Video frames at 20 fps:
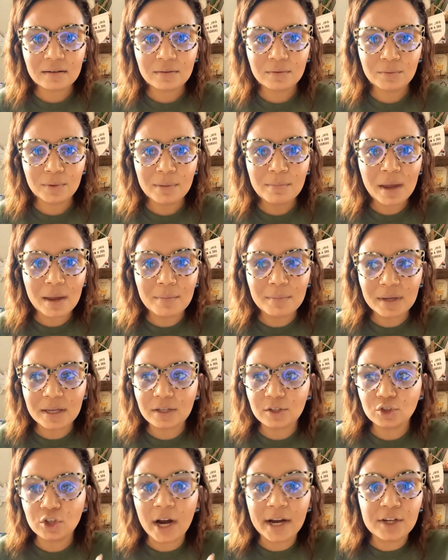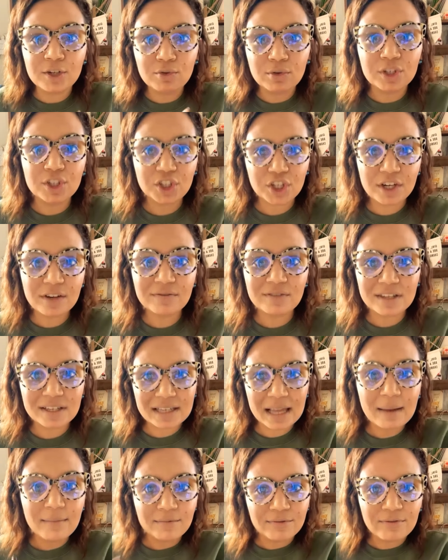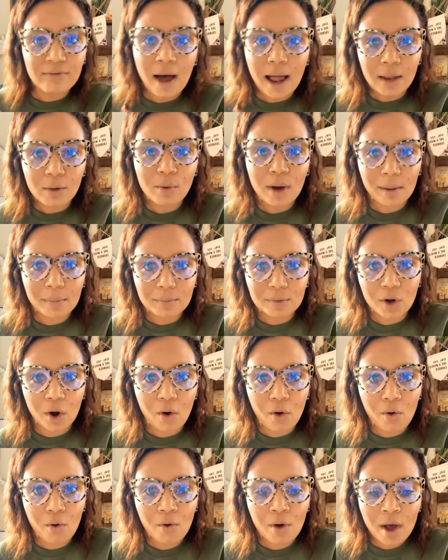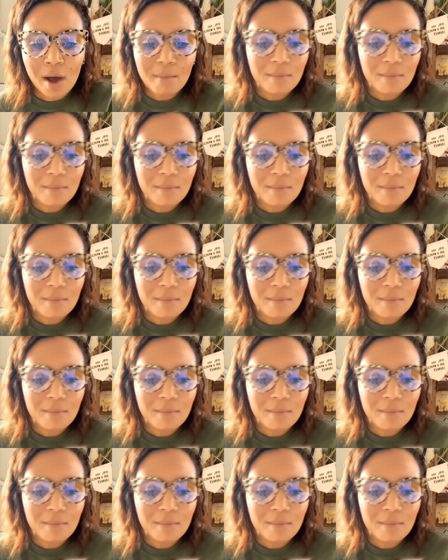We may be trying to achieve the same follow-up goal,